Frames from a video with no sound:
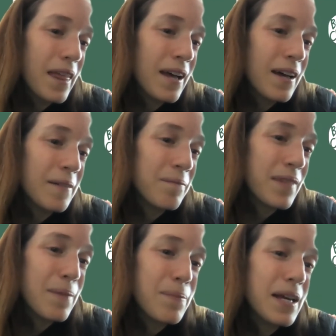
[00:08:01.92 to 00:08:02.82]

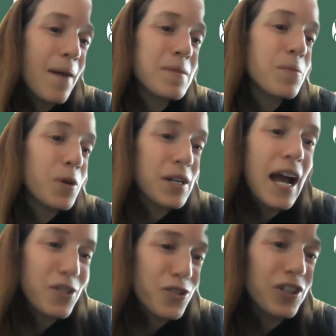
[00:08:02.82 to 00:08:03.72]
it becomes more
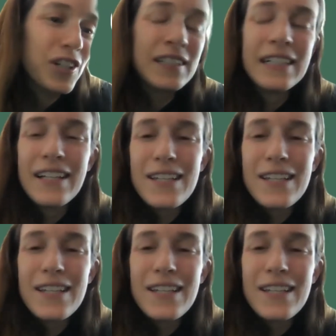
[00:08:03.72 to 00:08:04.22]
natural.